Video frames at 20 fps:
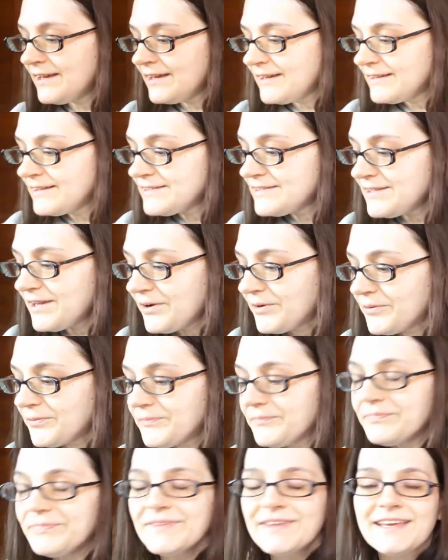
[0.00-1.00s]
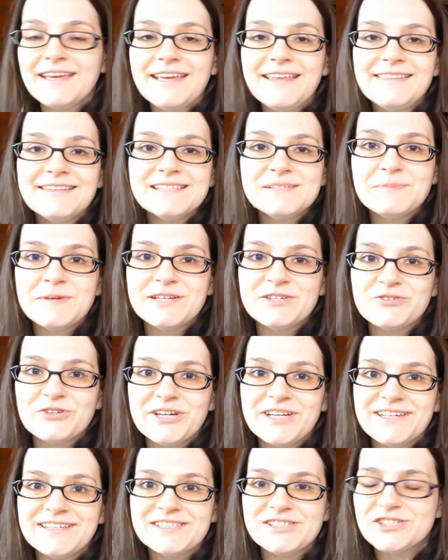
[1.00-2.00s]
So, in this petri
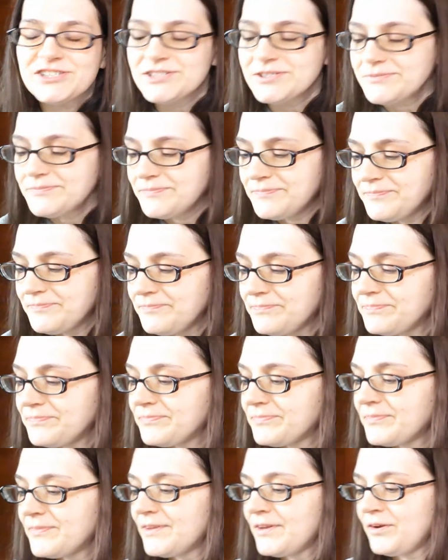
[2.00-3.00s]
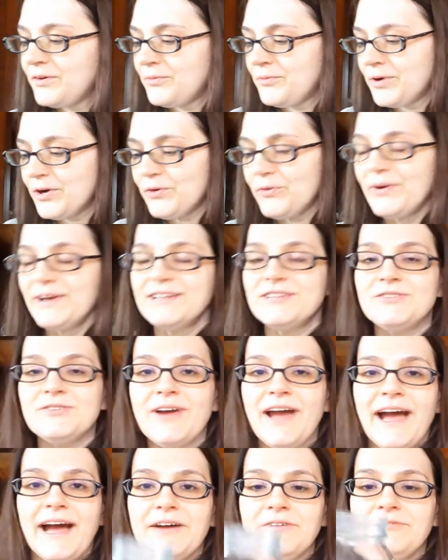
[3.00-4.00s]
dish, we're going to
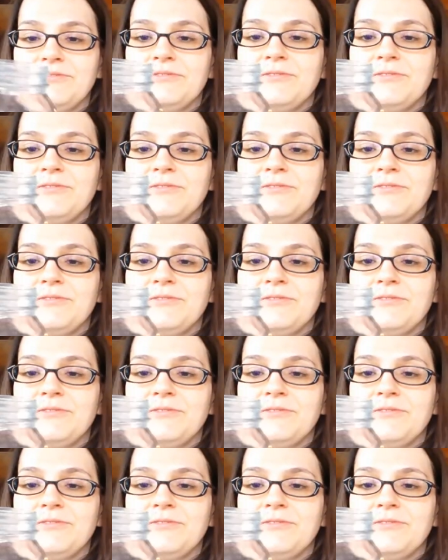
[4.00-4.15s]
have